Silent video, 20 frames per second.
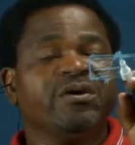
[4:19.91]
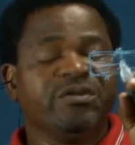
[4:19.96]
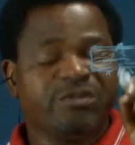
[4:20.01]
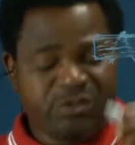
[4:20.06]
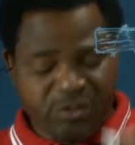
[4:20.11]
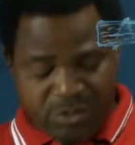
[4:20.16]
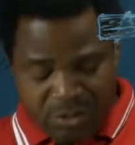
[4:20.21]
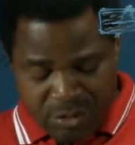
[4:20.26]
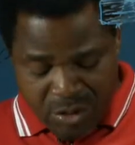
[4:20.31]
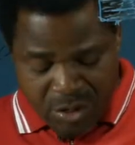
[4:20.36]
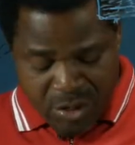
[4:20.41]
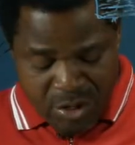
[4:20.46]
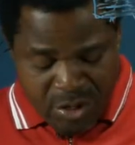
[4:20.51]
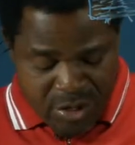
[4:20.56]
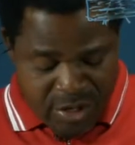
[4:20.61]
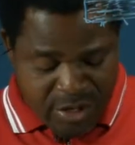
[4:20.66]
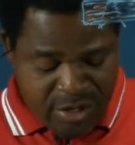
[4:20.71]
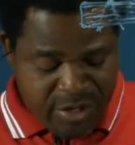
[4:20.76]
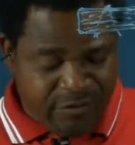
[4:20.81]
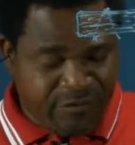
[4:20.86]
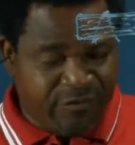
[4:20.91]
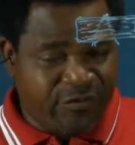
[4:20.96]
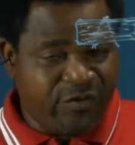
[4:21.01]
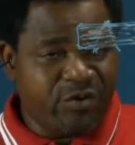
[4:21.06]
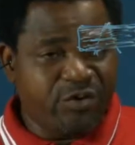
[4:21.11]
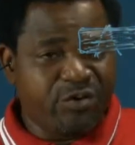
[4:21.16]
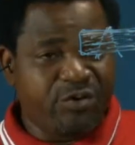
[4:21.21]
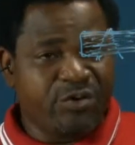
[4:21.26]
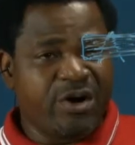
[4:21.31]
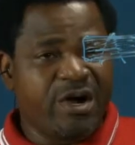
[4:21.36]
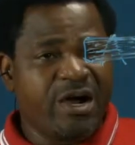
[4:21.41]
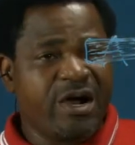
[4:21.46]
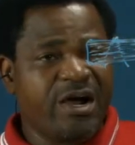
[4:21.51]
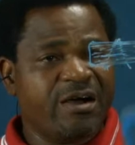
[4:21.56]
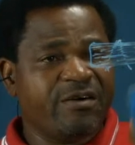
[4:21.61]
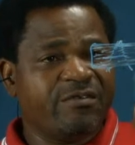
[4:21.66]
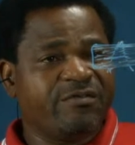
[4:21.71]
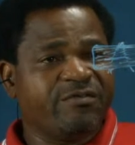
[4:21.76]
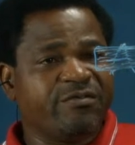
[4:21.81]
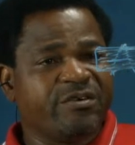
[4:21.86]
So if you
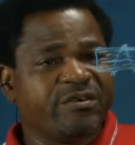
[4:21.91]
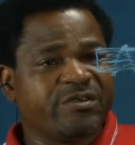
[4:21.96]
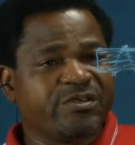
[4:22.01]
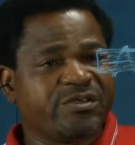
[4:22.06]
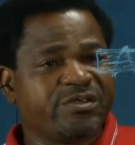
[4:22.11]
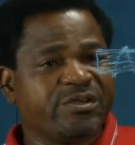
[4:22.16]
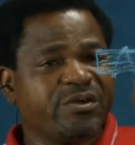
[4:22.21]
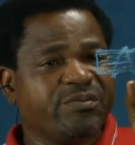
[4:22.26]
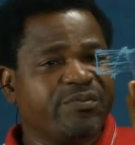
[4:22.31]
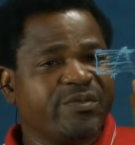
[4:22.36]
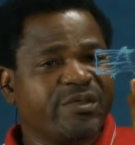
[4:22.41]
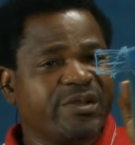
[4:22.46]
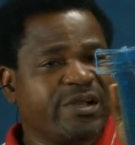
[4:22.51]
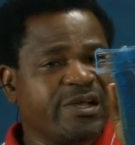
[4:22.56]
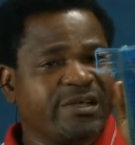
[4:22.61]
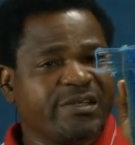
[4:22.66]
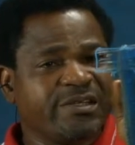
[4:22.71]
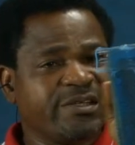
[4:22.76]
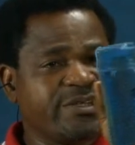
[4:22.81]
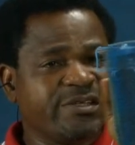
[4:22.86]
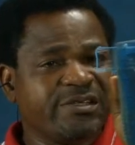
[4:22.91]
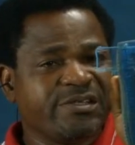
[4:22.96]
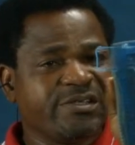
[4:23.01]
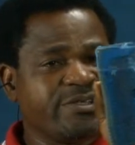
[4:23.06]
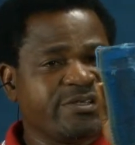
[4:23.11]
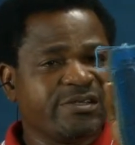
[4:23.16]
have something like this,